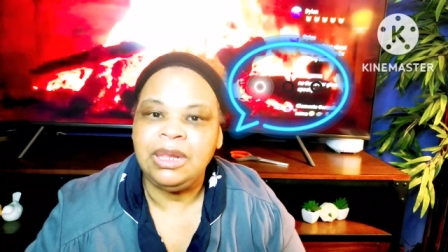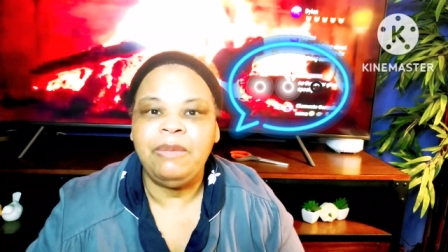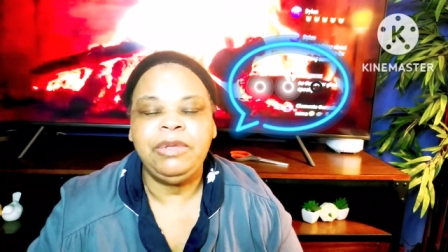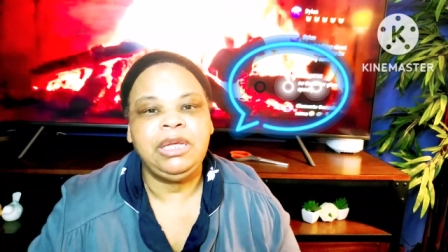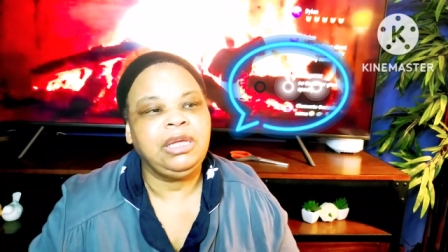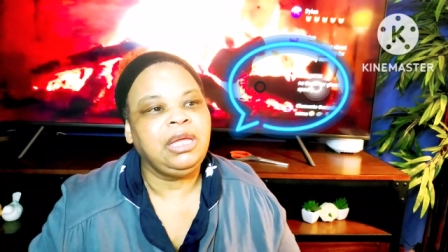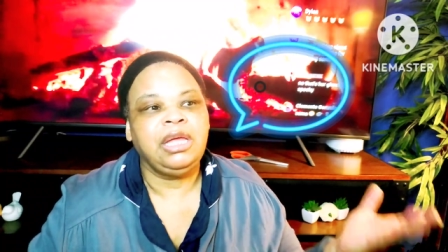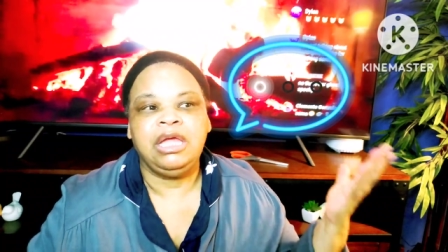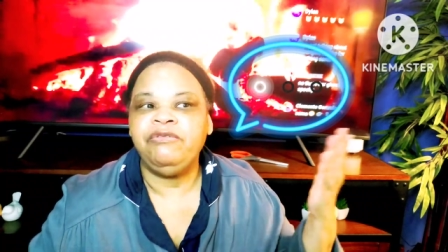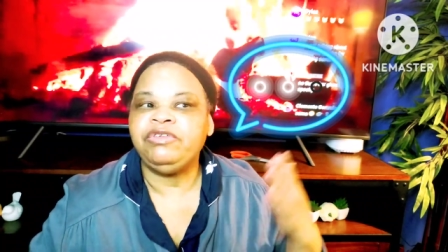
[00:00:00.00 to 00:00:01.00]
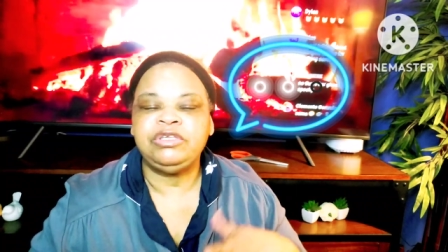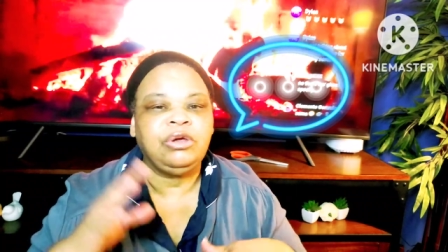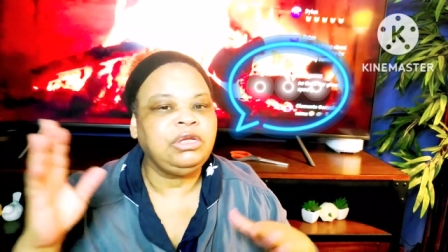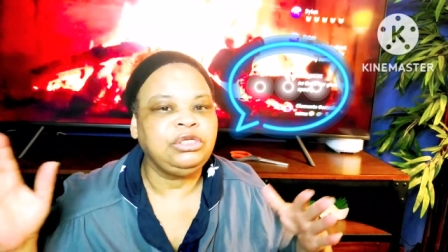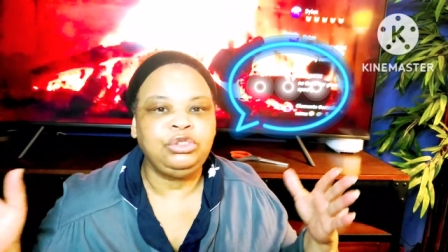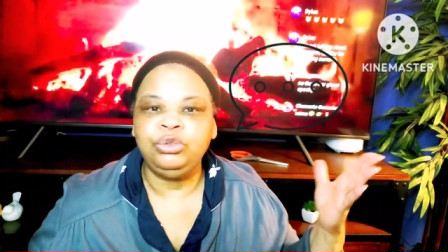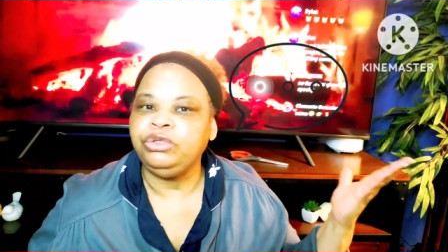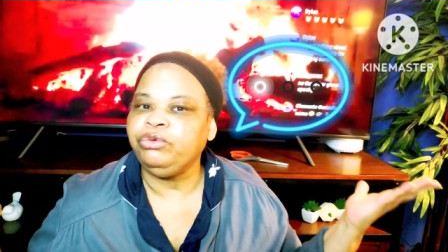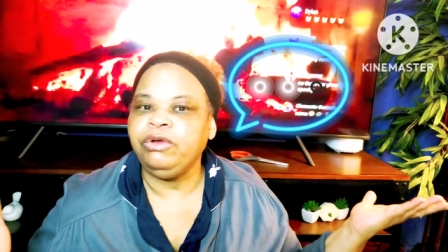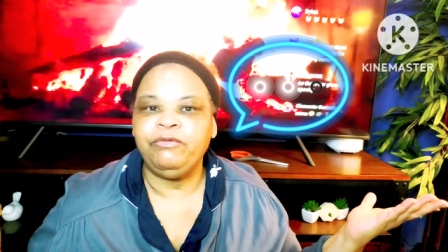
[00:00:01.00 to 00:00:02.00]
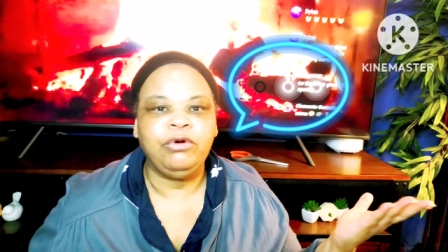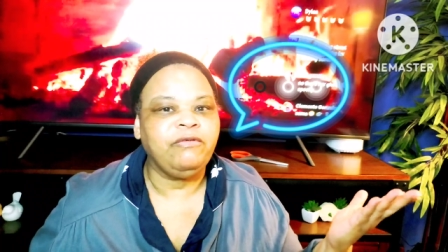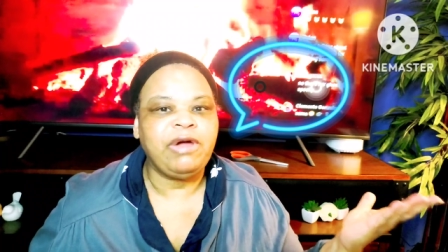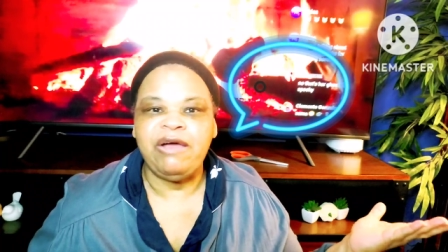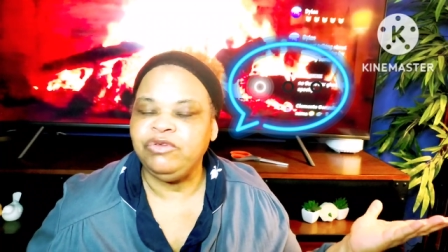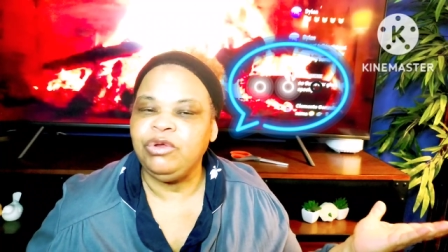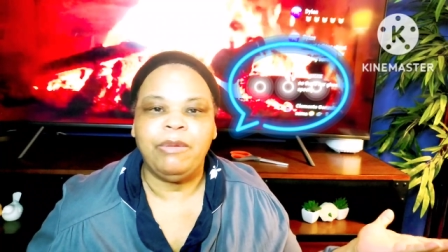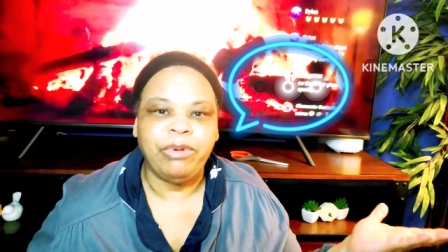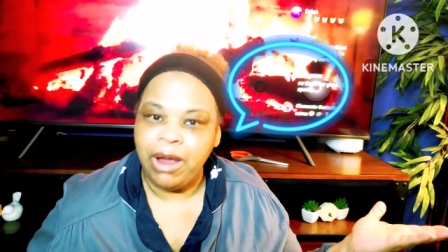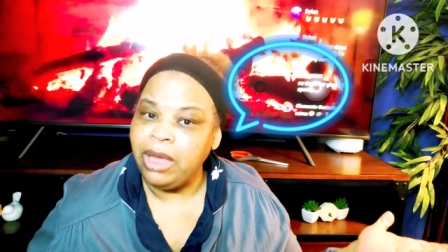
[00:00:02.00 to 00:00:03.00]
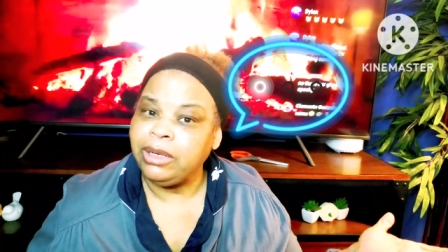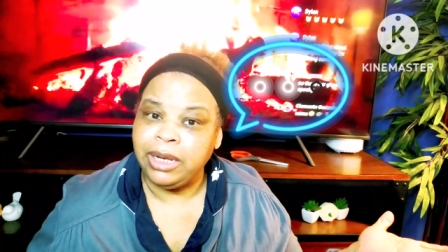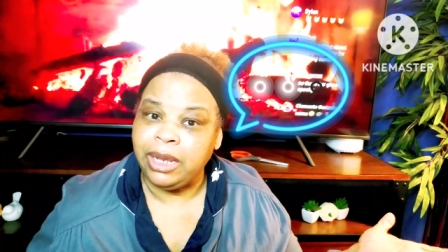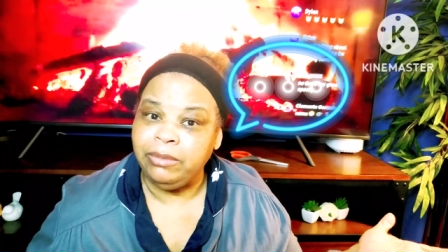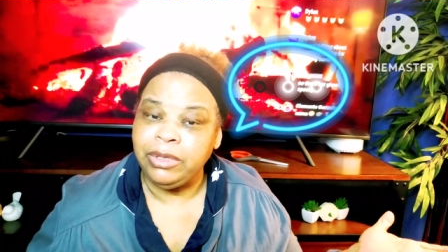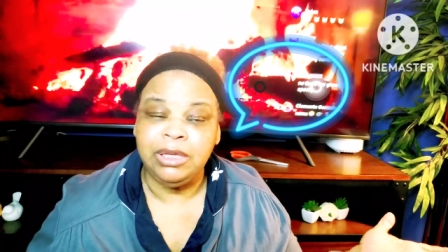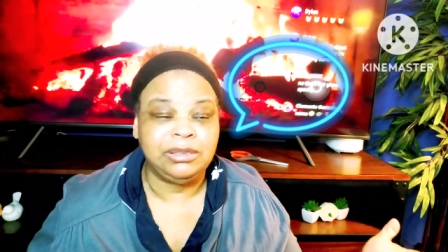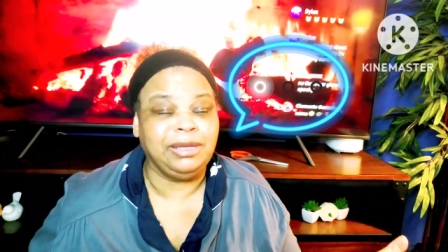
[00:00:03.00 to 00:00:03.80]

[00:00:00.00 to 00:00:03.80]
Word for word: I mean, if it's only two or three or four or five of you, I'm proud of that because